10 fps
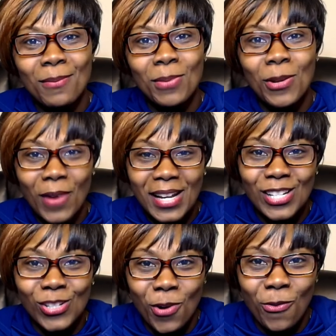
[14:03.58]
be ready to
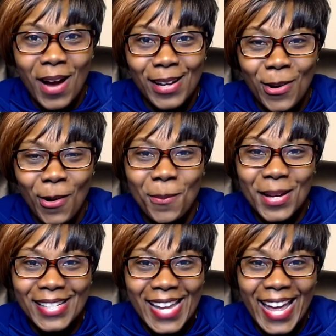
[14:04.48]
start writing on
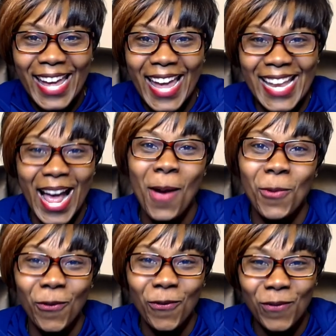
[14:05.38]
Monday? And I
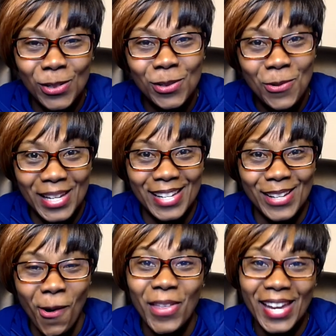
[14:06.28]
will fill you in
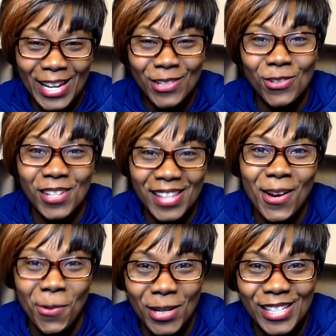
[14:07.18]
on the answer to
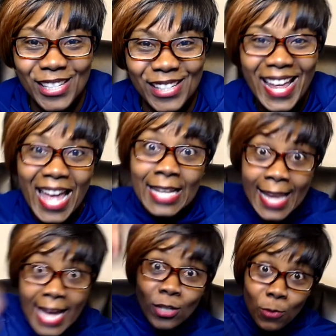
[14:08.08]
that question
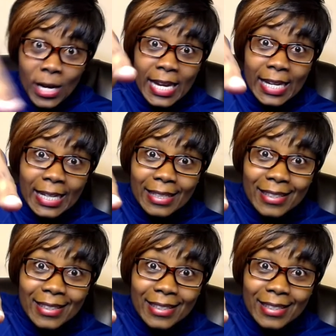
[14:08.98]
next week.